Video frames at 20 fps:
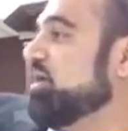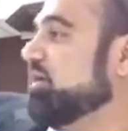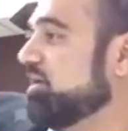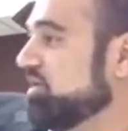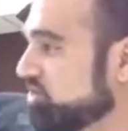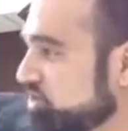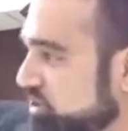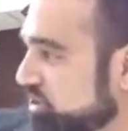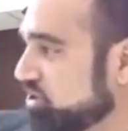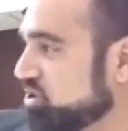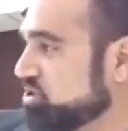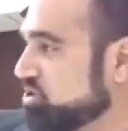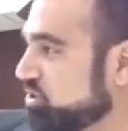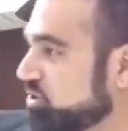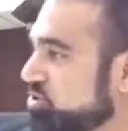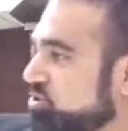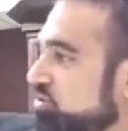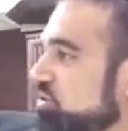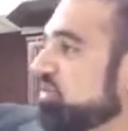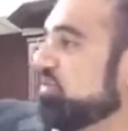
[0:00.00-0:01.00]
the third
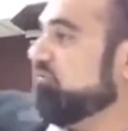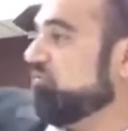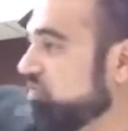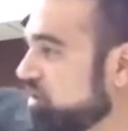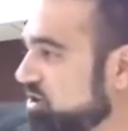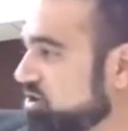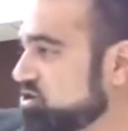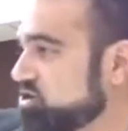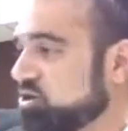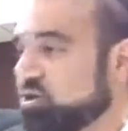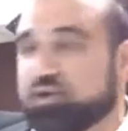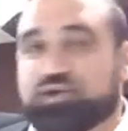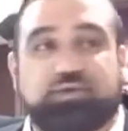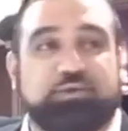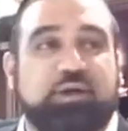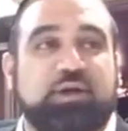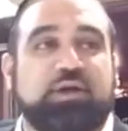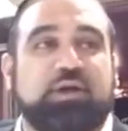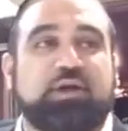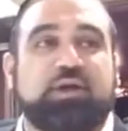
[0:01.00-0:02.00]
surgery, the fourth
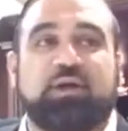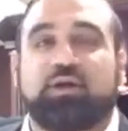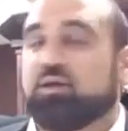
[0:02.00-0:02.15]
surgery.